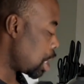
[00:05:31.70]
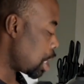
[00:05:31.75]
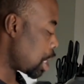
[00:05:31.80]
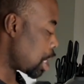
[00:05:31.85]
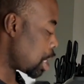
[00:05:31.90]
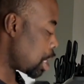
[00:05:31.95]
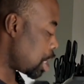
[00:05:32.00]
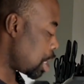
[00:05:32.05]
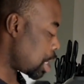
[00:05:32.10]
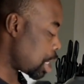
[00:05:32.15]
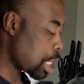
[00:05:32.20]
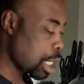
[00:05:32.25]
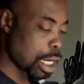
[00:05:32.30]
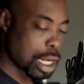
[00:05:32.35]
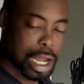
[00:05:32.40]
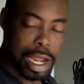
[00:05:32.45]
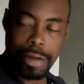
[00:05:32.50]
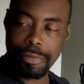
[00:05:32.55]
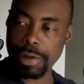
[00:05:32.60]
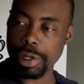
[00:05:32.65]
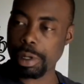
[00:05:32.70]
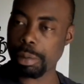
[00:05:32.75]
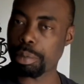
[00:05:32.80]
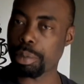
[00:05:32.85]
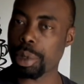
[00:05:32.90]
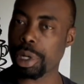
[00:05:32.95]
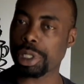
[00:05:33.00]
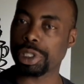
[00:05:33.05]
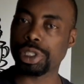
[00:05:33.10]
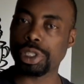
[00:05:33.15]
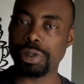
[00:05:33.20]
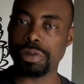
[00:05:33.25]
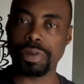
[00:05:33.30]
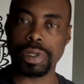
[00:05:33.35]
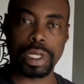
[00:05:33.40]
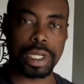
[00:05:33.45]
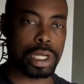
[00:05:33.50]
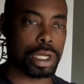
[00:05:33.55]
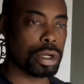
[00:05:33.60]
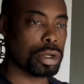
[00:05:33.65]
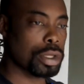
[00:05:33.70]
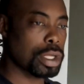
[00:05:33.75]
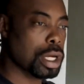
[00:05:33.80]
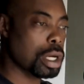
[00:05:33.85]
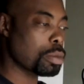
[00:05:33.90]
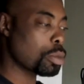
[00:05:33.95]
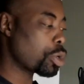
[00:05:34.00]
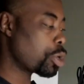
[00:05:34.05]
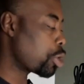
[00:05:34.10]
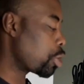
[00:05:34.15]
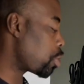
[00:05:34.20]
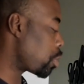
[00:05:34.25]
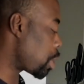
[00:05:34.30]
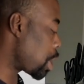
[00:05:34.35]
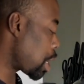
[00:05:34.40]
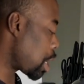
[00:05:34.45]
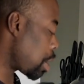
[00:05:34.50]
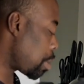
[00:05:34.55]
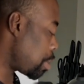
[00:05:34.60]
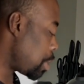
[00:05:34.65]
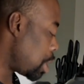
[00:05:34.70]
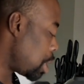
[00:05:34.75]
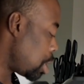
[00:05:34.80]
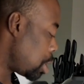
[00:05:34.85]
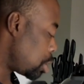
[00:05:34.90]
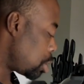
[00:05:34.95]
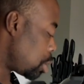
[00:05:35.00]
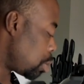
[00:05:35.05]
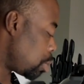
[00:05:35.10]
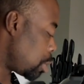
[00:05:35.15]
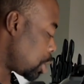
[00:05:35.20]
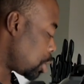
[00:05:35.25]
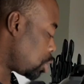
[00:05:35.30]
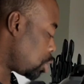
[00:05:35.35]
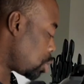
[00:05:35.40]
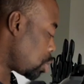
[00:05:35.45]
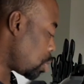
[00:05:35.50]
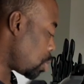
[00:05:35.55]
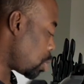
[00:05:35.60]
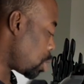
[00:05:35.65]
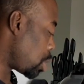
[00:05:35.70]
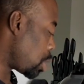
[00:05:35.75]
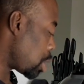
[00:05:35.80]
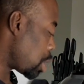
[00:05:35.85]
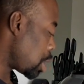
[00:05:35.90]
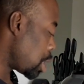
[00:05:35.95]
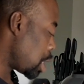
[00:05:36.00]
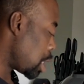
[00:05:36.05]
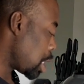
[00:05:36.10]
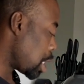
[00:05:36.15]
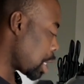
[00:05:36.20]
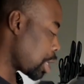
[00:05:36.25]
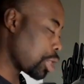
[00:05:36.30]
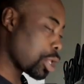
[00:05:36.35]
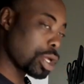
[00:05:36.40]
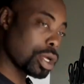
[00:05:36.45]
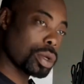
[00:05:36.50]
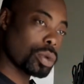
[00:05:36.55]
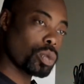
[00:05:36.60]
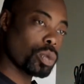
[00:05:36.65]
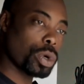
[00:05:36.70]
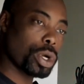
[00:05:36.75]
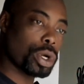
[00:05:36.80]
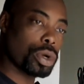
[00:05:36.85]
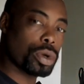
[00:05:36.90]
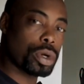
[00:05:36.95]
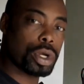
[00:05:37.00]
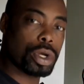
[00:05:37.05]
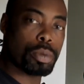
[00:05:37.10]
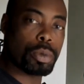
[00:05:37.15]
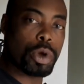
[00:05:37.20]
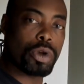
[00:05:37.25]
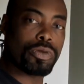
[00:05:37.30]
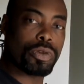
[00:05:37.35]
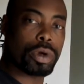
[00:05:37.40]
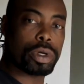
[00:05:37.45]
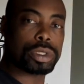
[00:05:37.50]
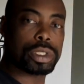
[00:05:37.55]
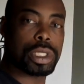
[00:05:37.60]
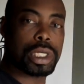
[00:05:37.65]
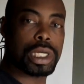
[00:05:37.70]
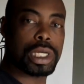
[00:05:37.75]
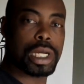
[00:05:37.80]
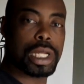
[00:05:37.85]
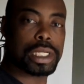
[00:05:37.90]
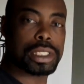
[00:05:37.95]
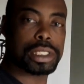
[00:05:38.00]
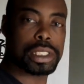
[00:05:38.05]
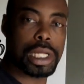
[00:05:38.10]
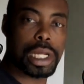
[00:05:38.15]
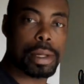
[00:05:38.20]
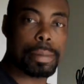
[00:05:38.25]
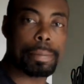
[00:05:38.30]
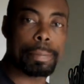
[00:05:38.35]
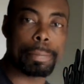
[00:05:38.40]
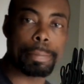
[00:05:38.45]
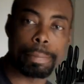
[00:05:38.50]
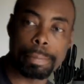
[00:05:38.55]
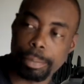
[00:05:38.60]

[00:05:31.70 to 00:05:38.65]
And I have a brush over here that I'm going to grab to make sure, and then we're going to move on to the next step.